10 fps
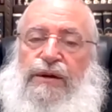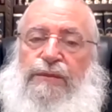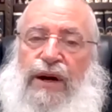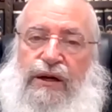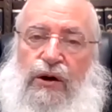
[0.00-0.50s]
in
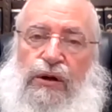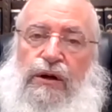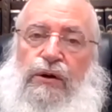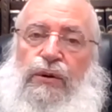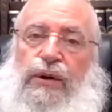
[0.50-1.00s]
my
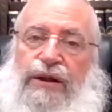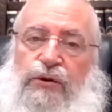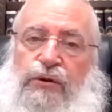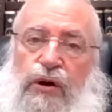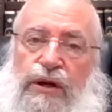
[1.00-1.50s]
kollel or in
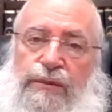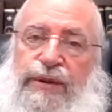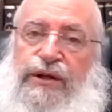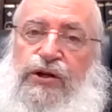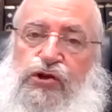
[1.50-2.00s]
other
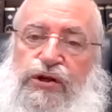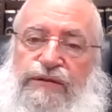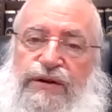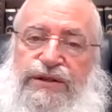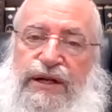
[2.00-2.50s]
kollelim and yeshivas,